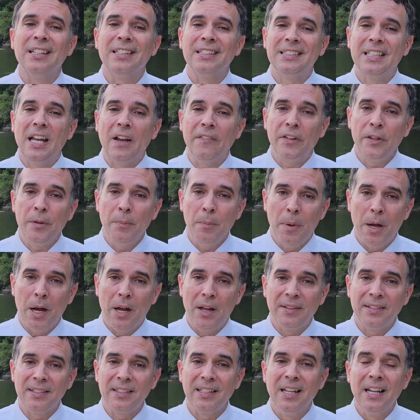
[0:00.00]
7
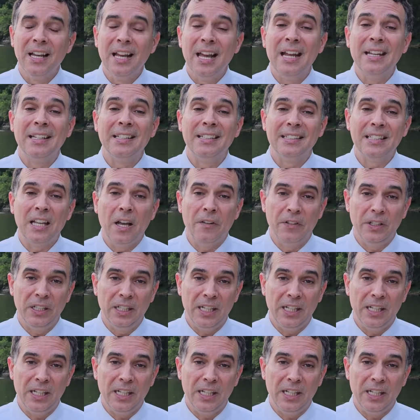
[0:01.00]
months, and 7